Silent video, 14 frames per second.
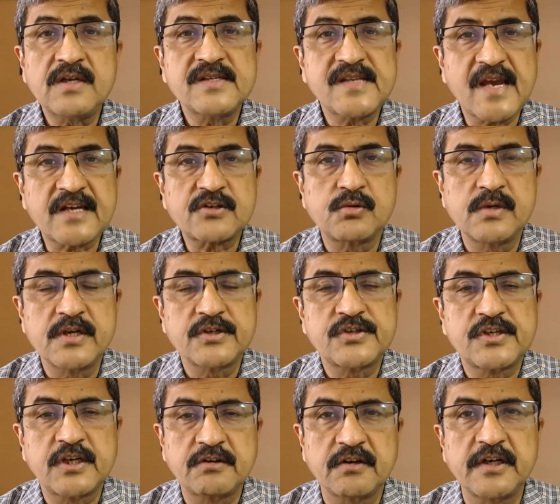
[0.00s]
actually a
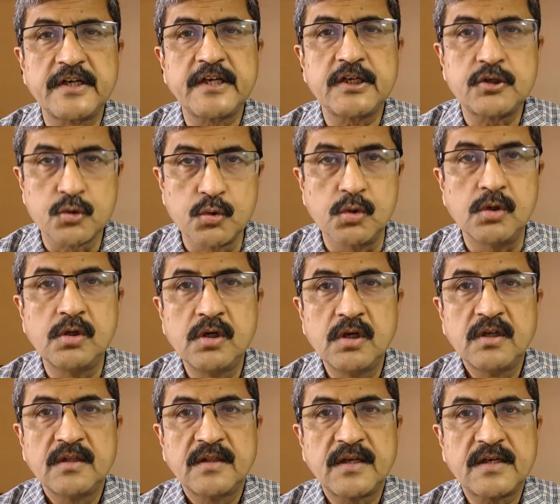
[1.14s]
security tool
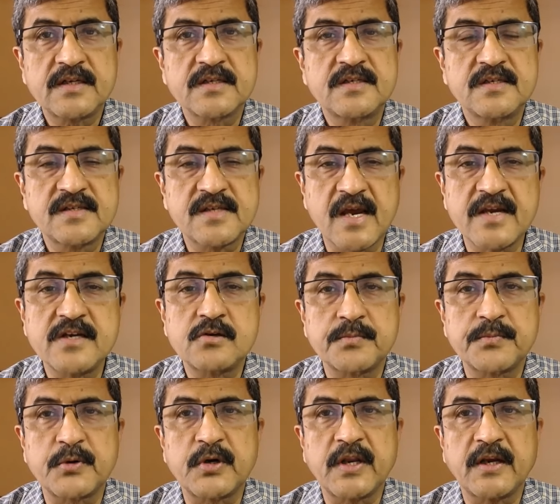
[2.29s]
that is designed to
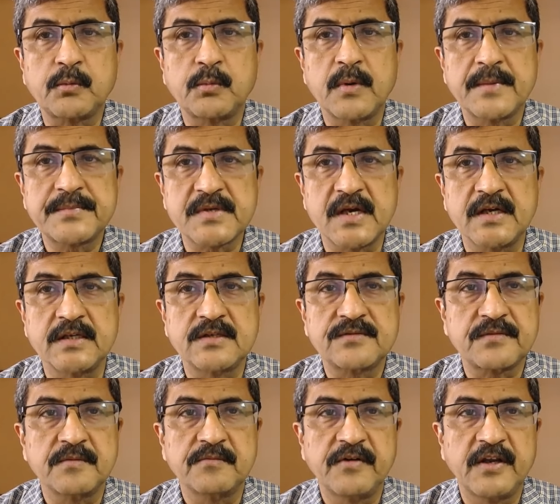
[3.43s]
protect websites
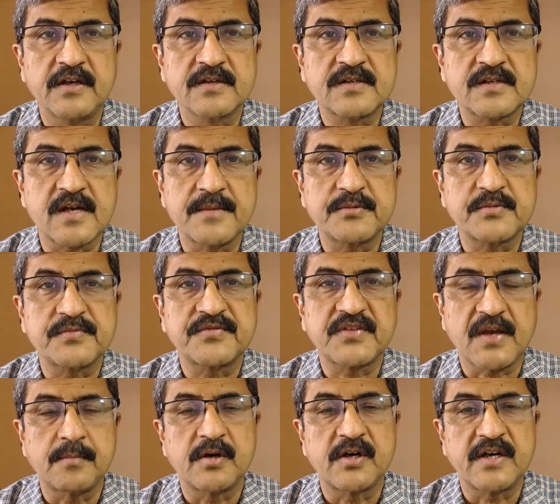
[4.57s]
from various types of
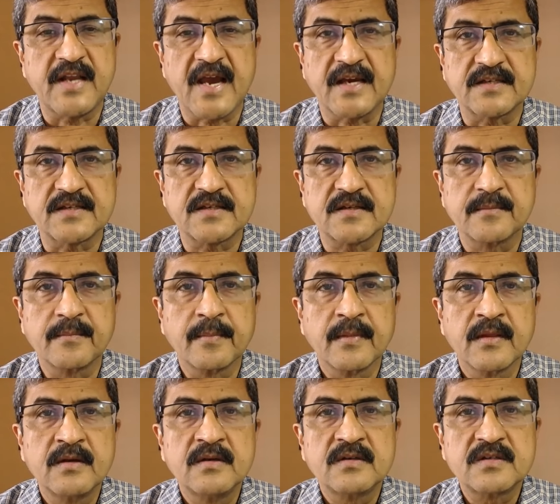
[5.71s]
cyber attacks,
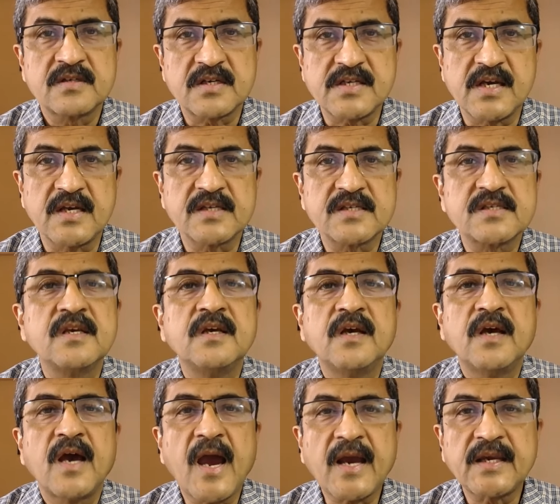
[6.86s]
such as
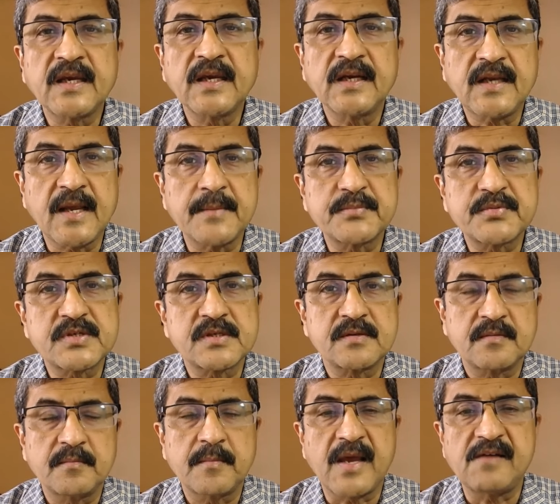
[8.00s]
hacking attempts,
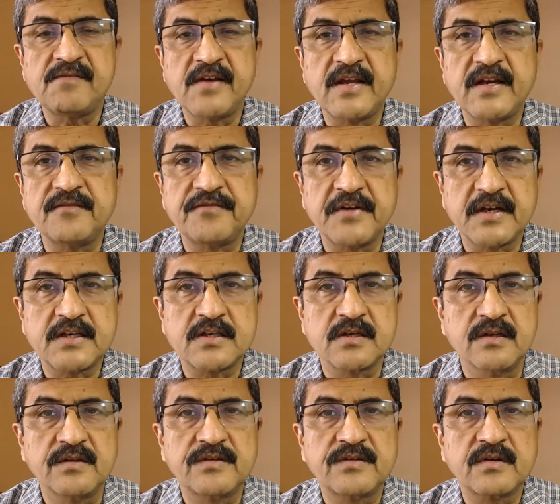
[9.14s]
malware
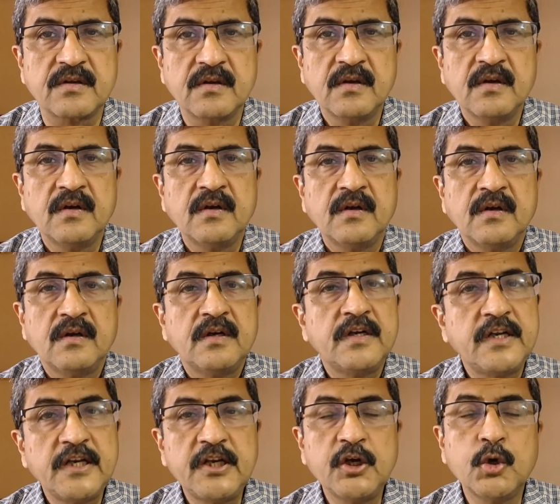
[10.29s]
infections,
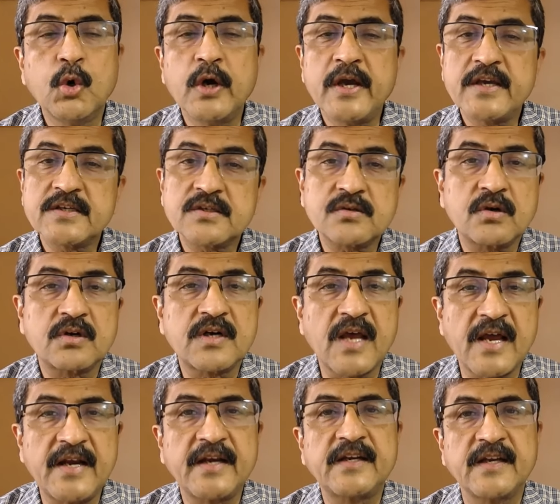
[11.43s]
DDoS or
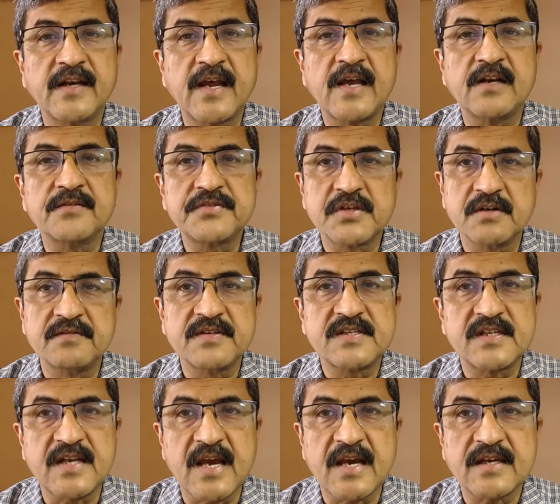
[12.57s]
direct denial of service
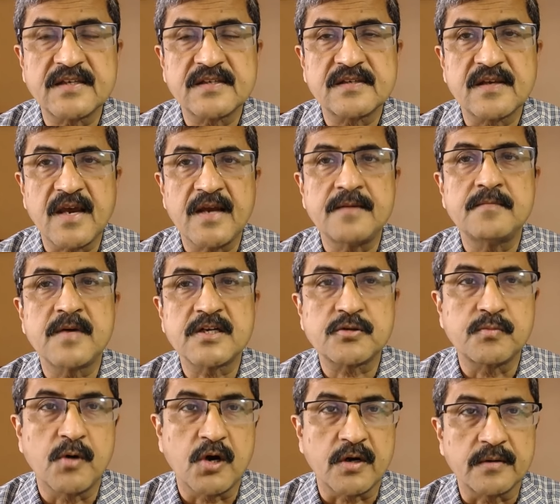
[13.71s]
attacks, and much more.